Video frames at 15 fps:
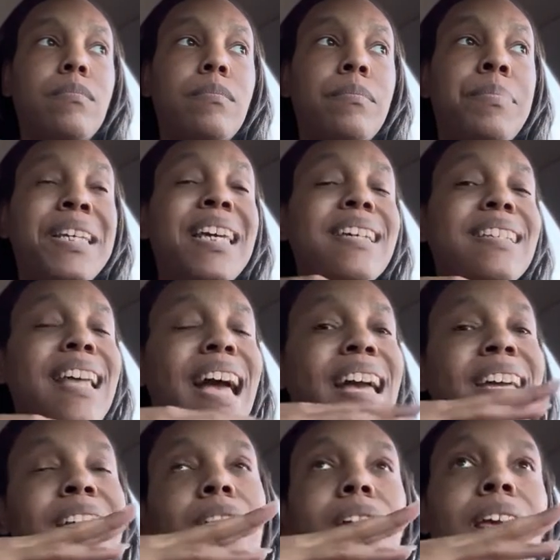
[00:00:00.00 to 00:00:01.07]
Because
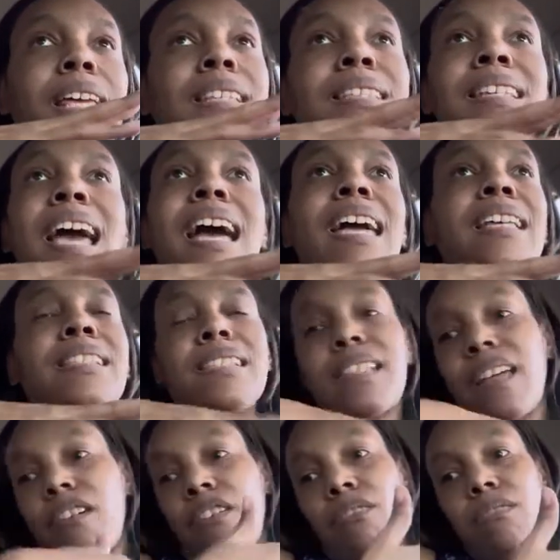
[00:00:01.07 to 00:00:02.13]
it's
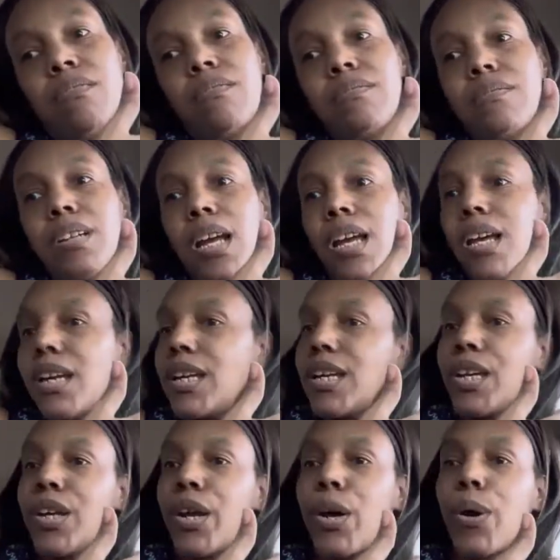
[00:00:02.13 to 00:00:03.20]
there,
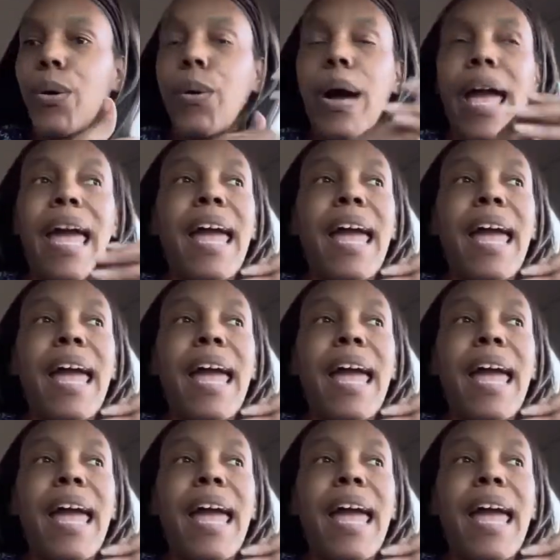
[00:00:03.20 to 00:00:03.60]
you know?